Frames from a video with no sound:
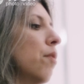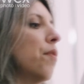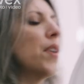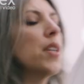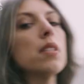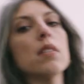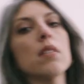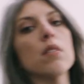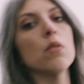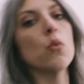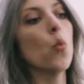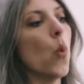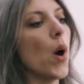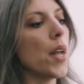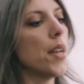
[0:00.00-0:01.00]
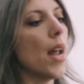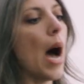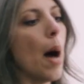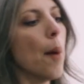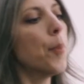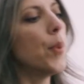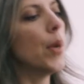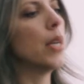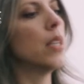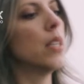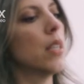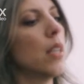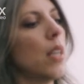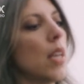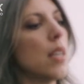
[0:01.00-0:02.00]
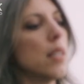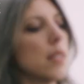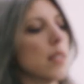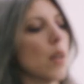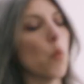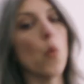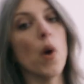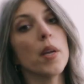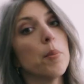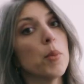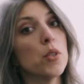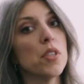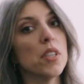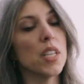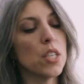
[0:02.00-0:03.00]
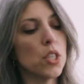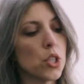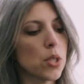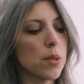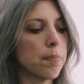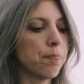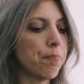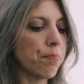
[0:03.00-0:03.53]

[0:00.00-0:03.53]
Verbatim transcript: First one up, it's a white beauty dish.